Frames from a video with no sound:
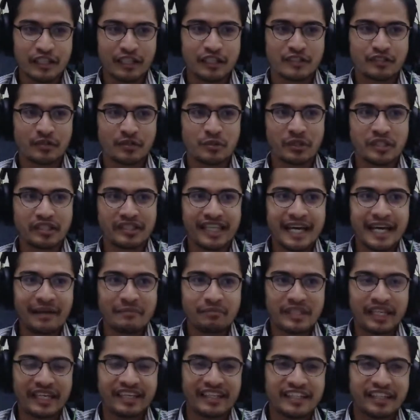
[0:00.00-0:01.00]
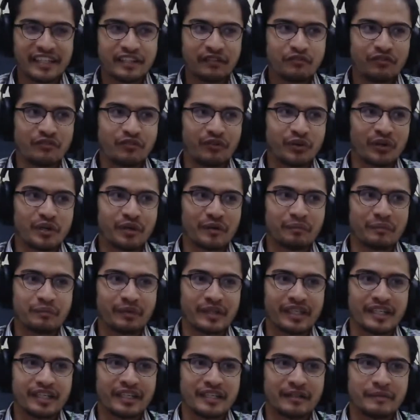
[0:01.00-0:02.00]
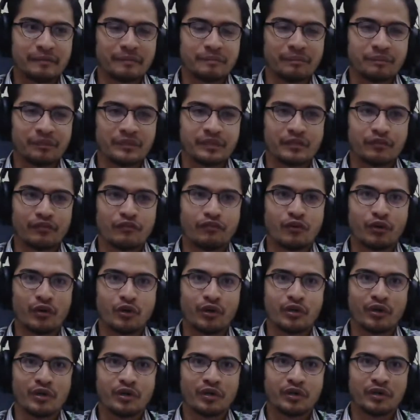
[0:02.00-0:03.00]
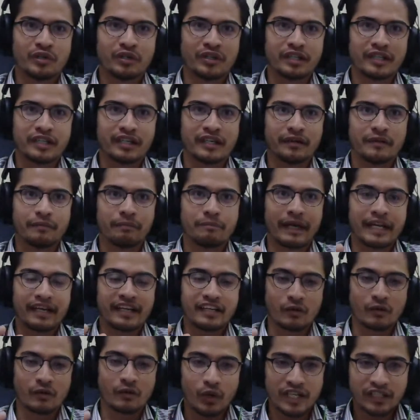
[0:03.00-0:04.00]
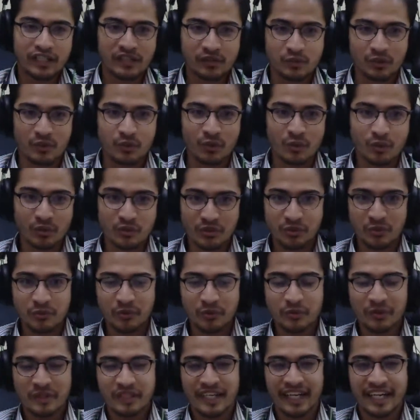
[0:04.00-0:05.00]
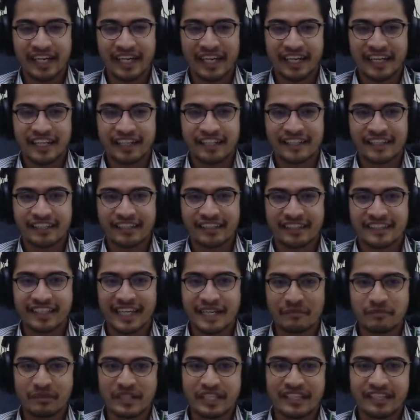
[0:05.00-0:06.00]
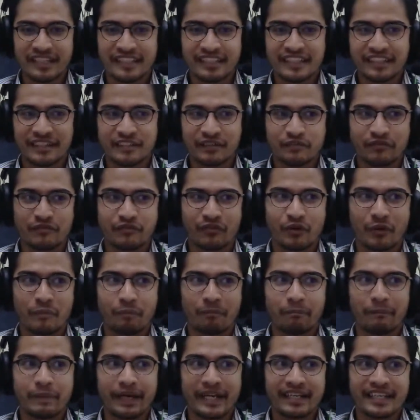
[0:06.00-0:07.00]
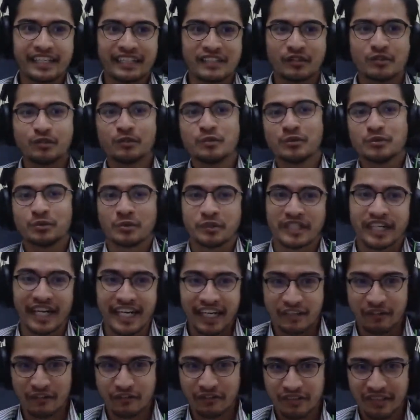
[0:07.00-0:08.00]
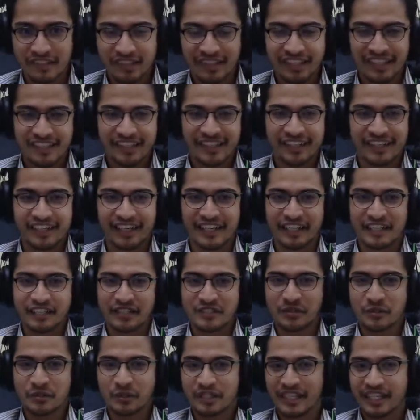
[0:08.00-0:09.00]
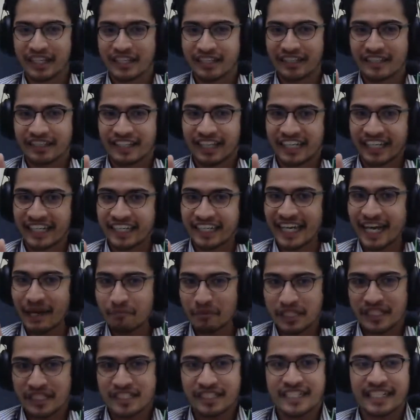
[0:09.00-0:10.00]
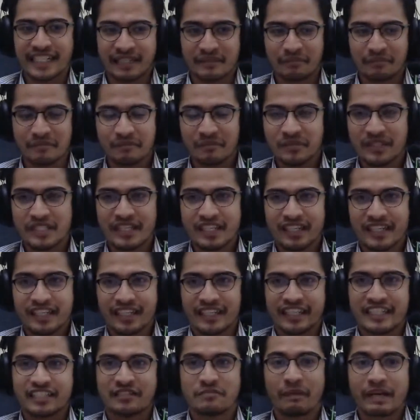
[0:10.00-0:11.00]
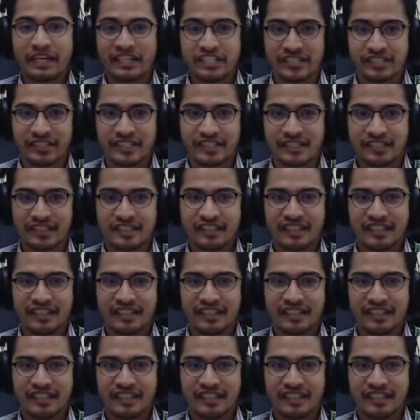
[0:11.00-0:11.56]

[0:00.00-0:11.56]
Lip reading: So the time taken from for packet 1 to go through and the time taken for packet 2 to arrive. So that gap in time is measured.